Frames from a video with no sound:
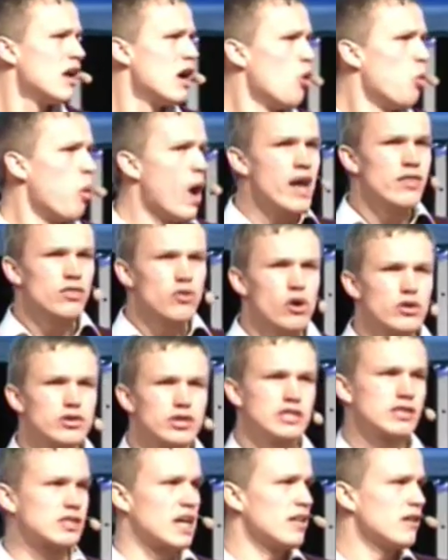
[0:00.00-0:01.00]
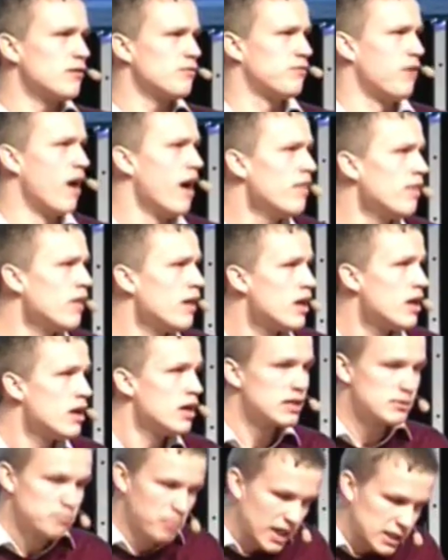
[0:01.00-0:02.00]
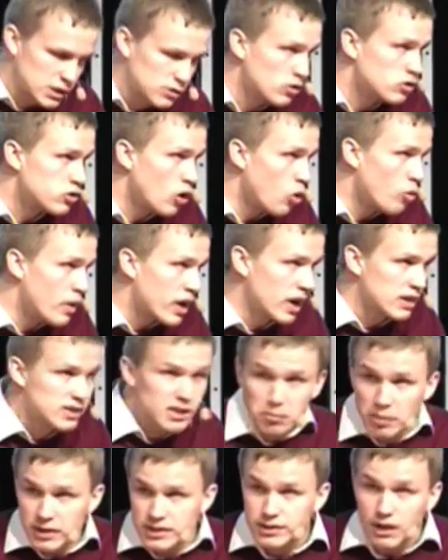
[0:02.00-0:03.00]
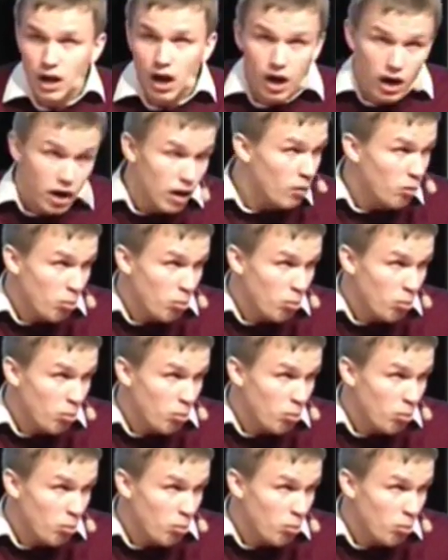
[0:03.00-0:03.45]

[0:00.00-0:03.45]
Why not? It's kind of fun. Pets will know where other pets are.